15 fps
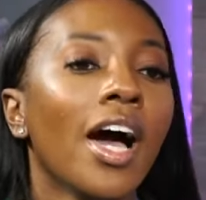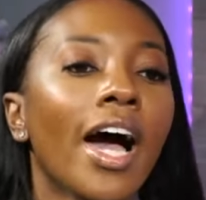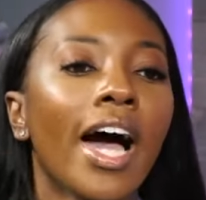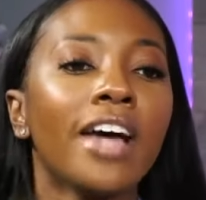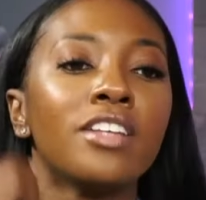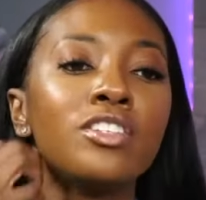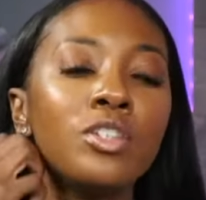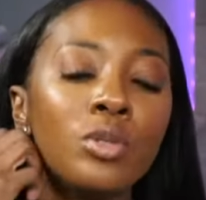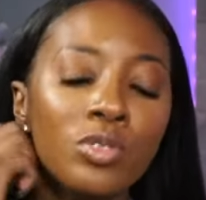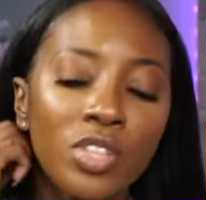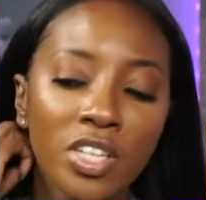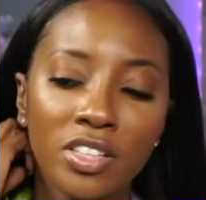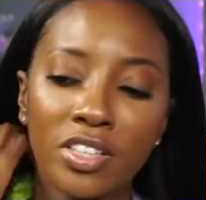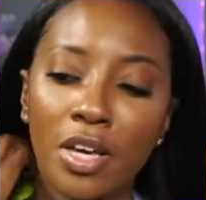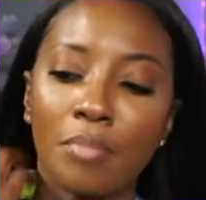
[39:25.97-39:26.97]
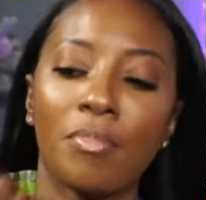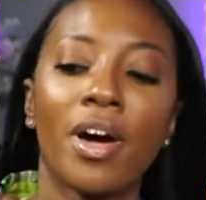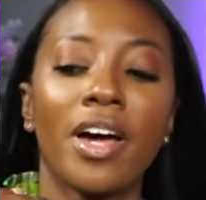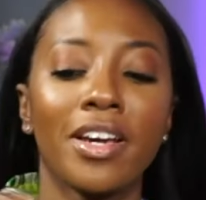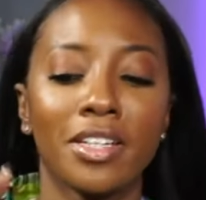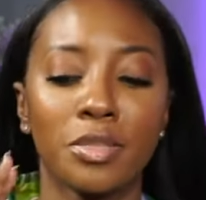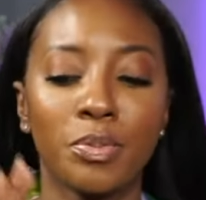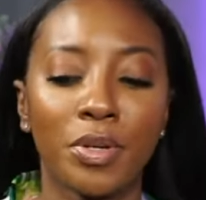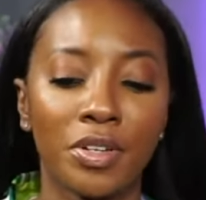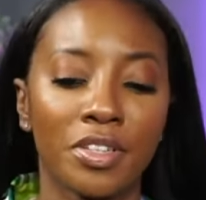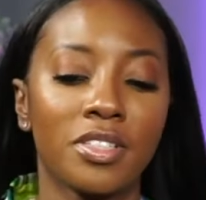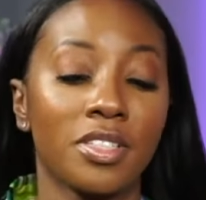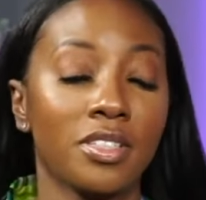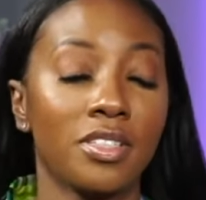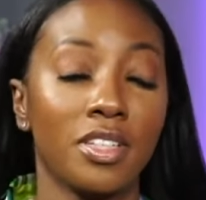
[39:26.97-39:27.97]
I do think that my
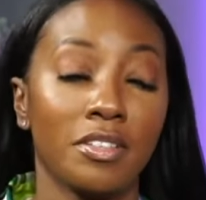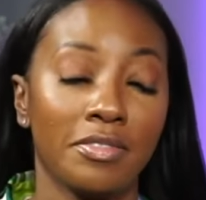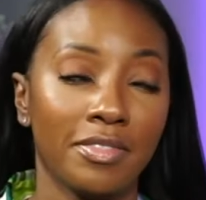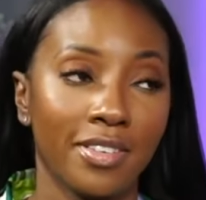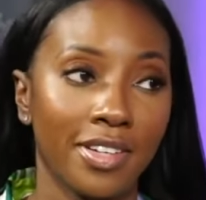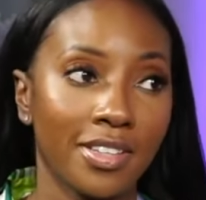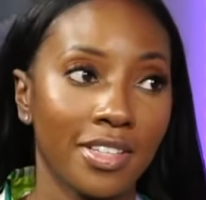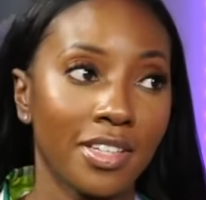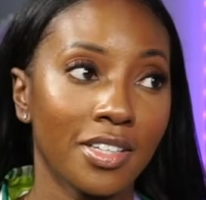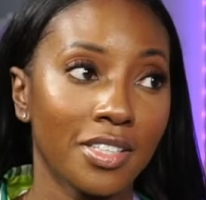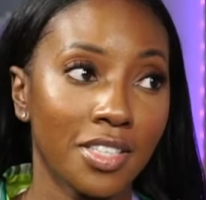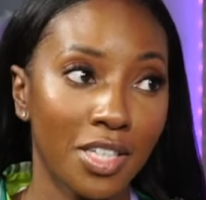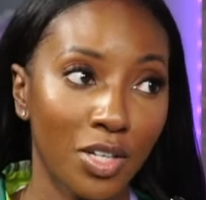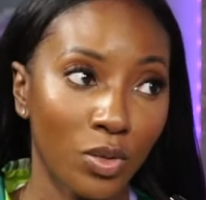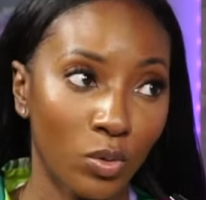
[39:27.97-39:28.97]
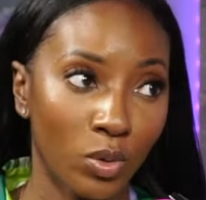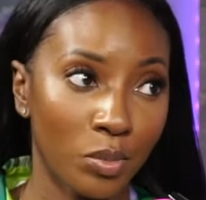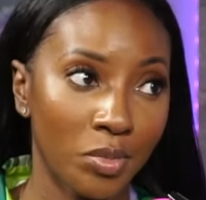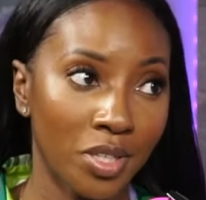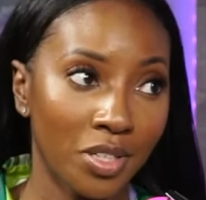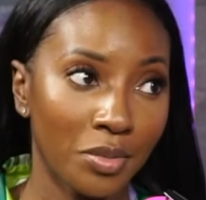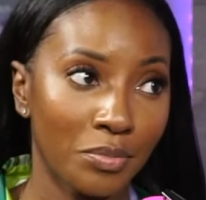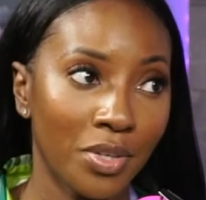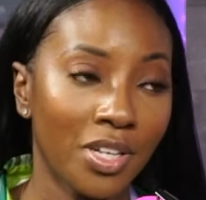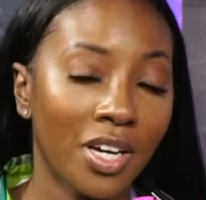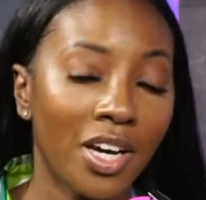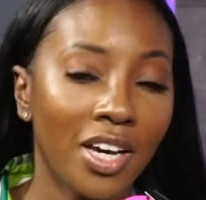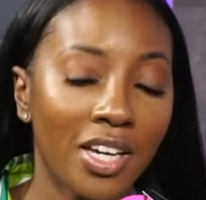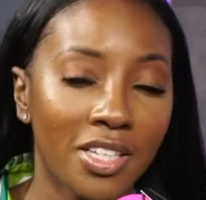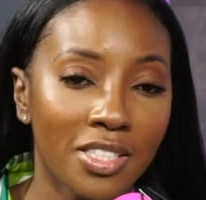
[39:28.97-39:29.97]
experience is different than a single woman. Okay.
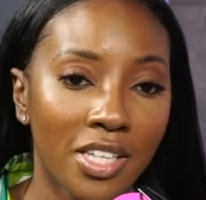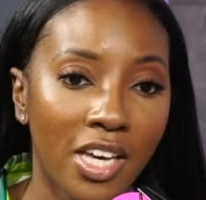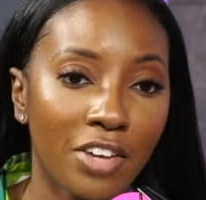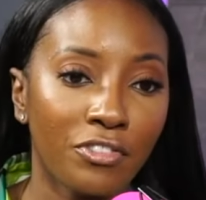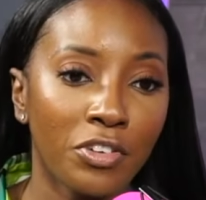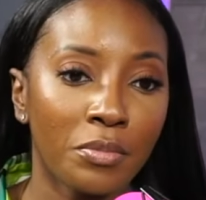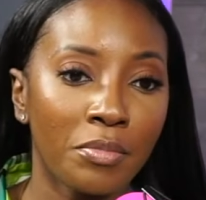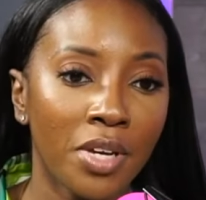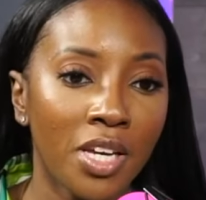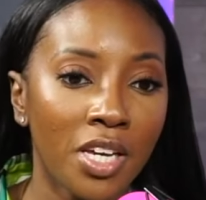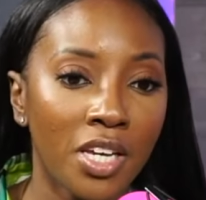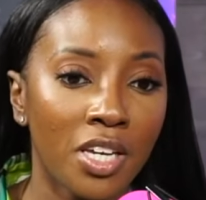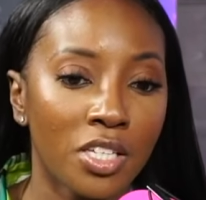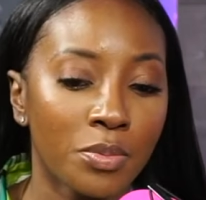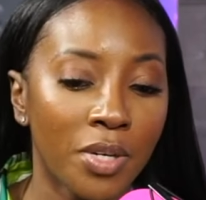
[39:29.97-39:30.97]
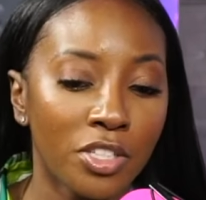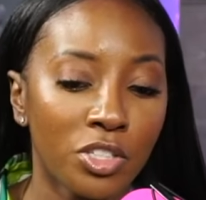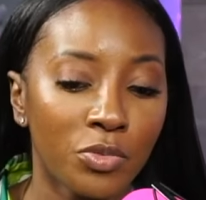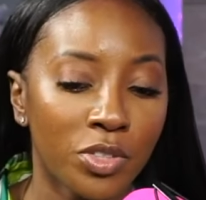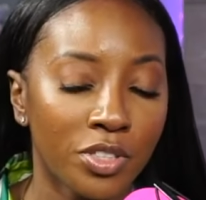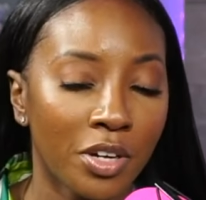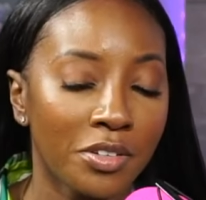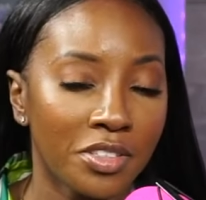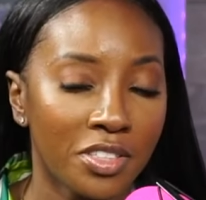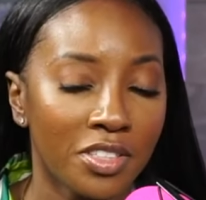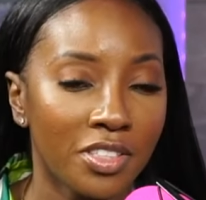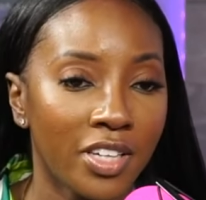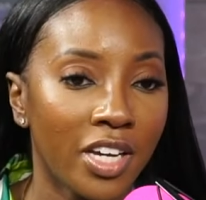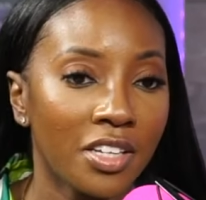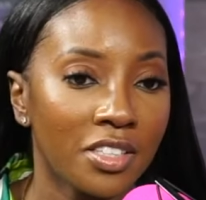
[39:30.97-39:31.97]
Because, like, for me, especially returning to the
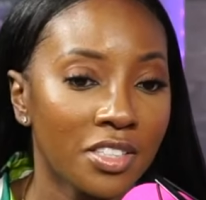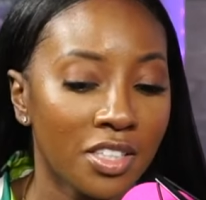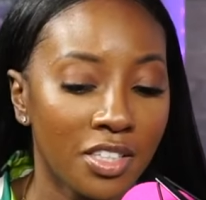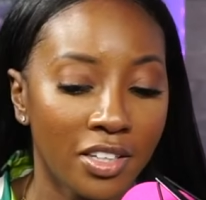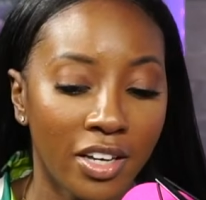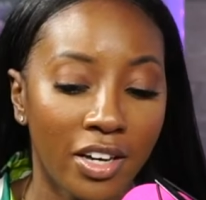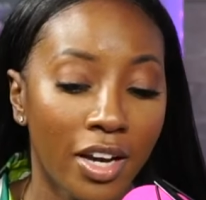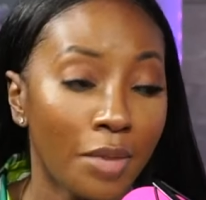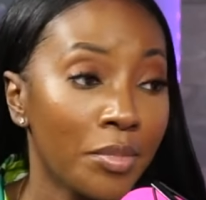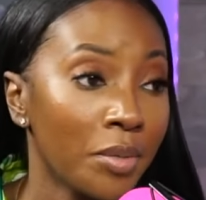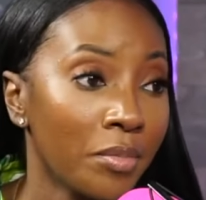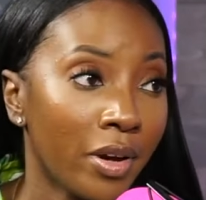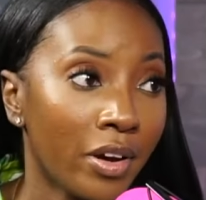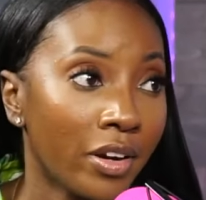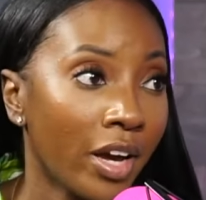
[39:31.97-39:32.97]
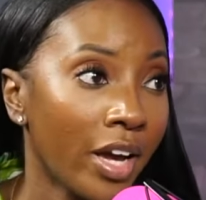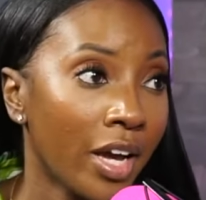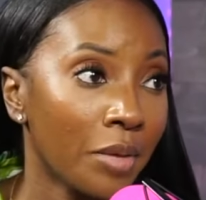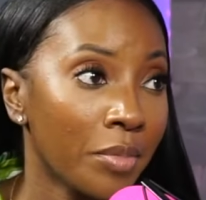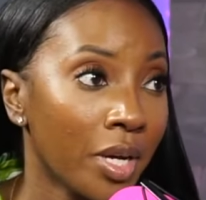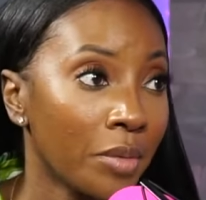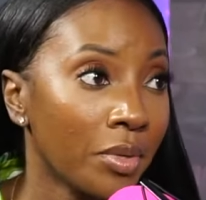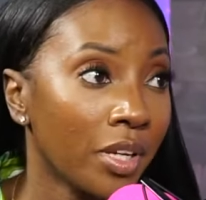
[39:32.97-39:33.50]
dating scene, like, I've been married, I had a baby.